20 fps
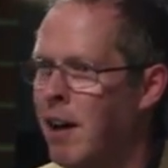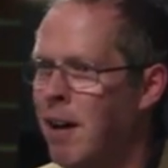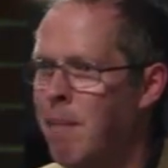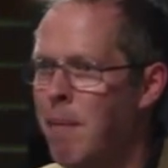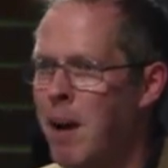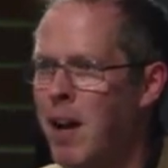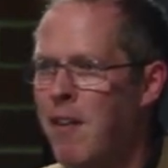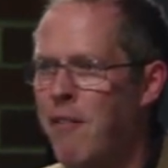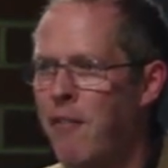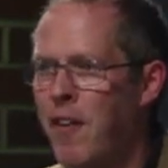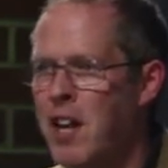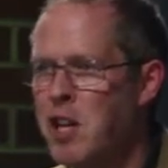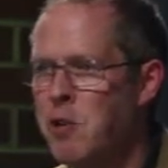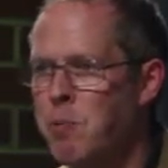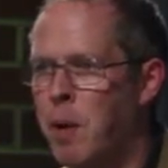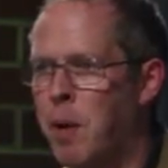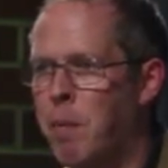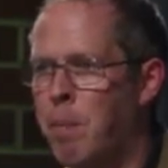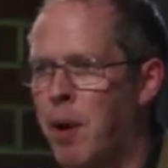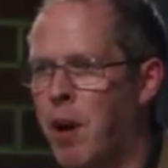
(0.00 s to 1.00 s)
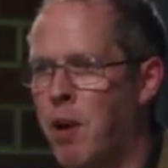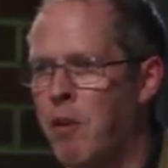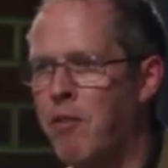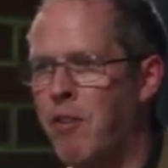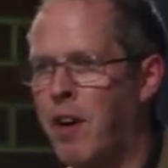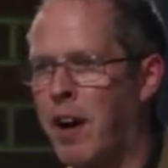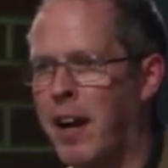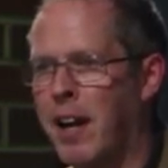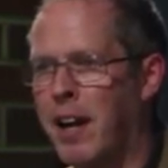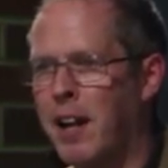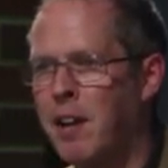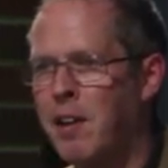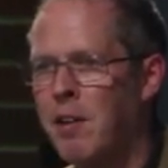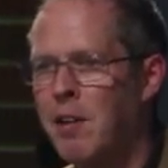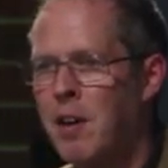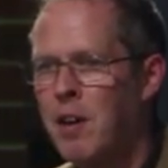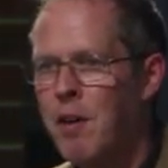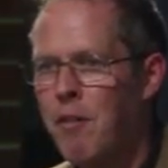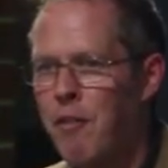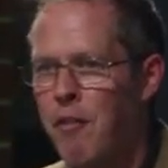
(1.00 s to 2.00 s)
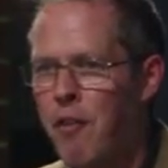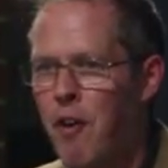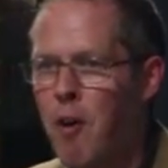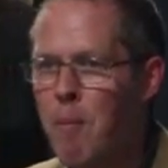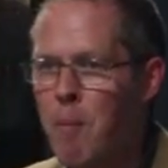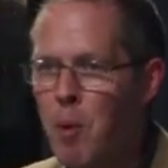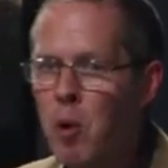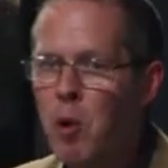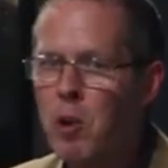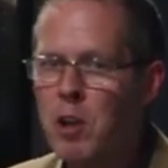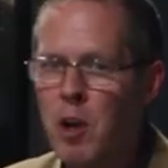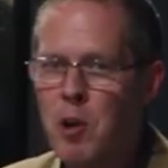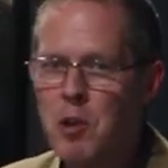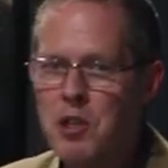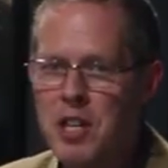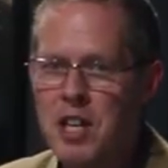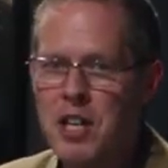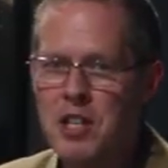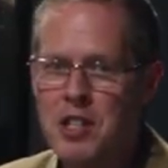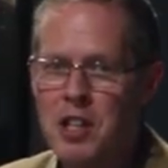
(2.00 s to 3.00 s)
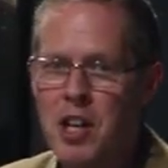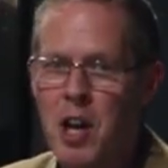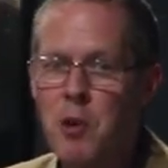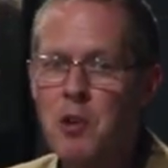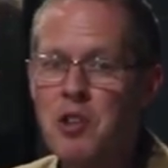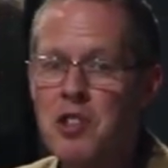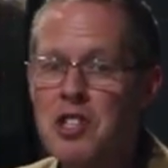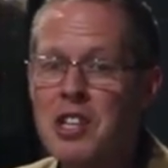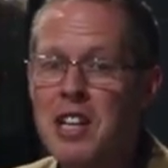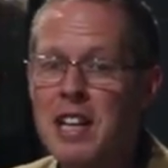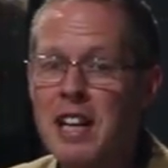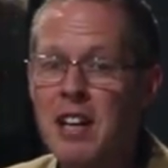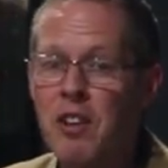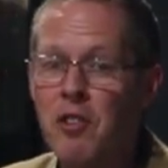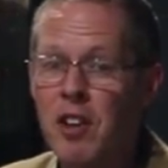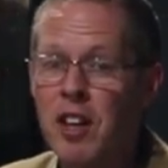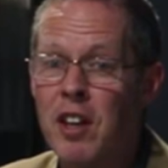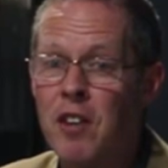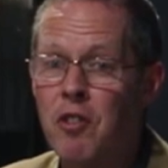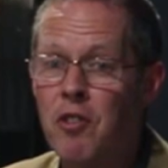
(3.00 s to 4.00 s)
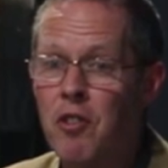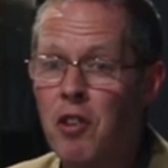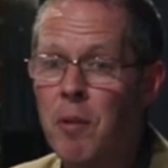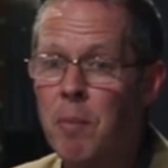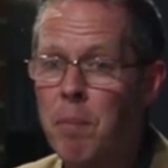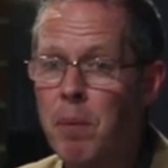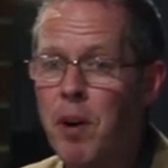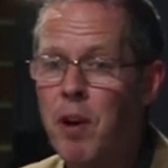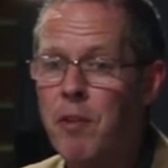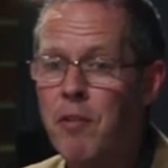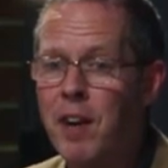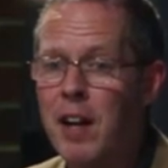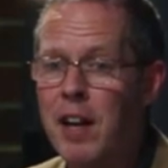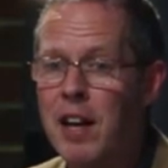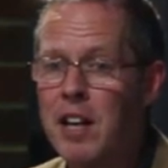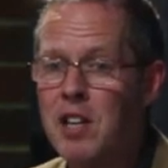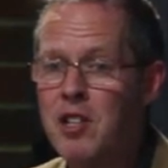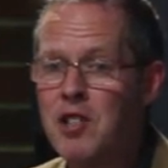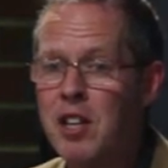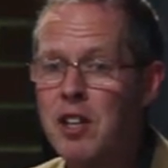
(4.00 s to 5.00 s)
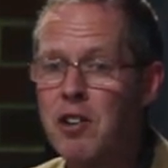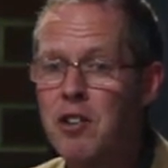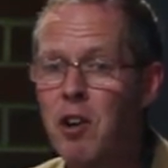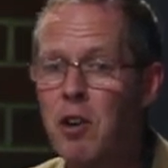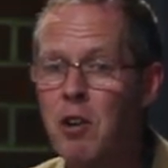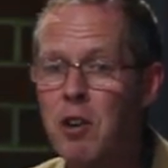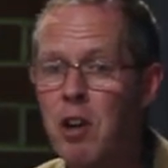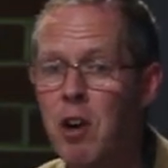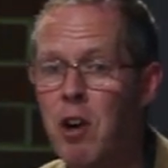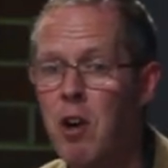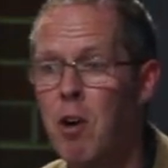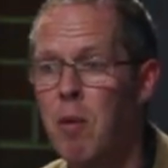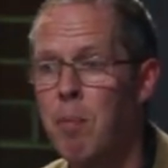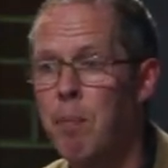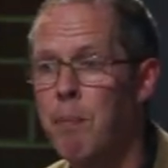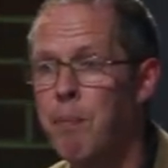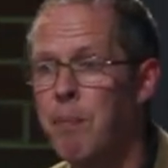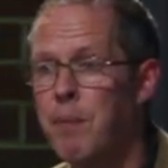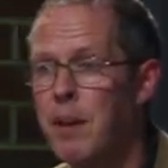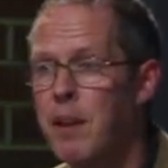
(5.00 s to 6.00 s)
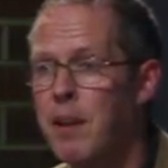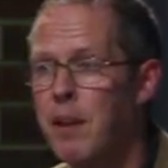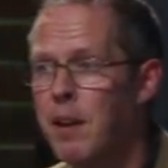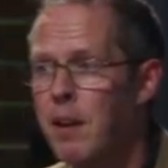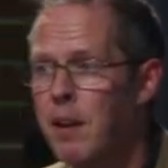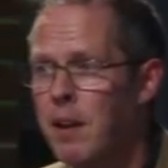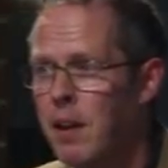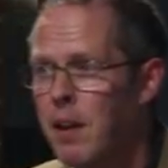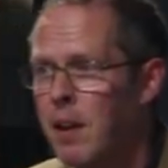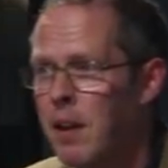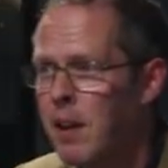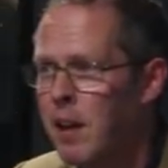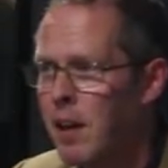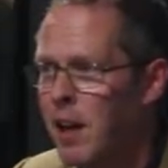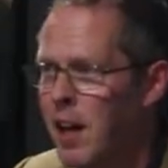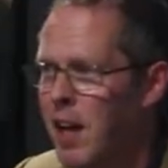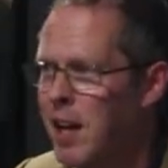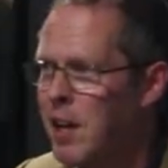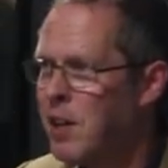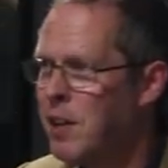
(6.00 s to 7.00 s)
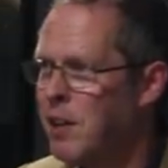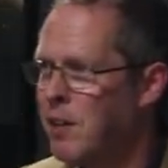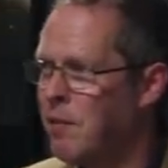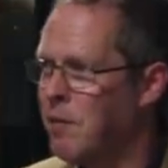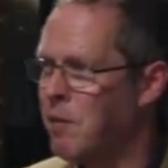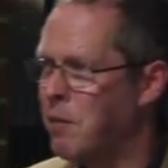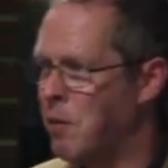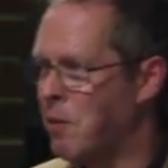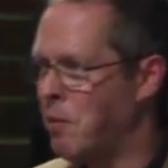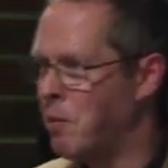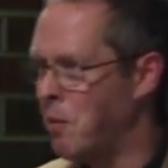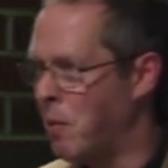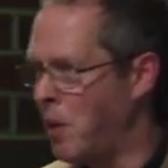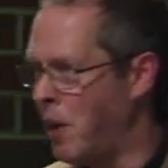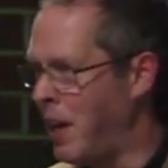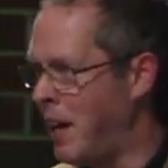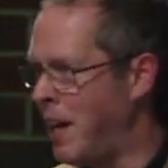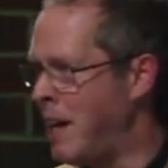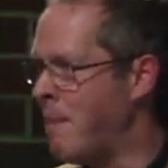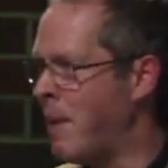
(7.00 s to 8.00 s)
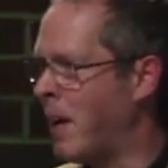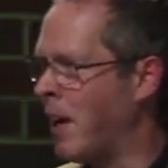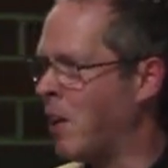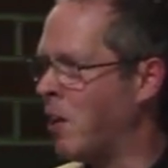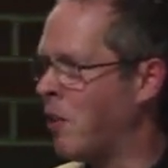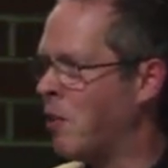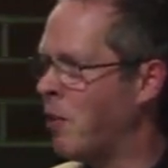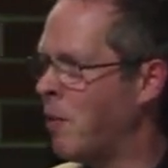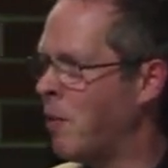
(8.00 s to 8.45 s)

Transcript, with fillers: my Facebook profile from all those years ago still exists on profileengine.com. I emailed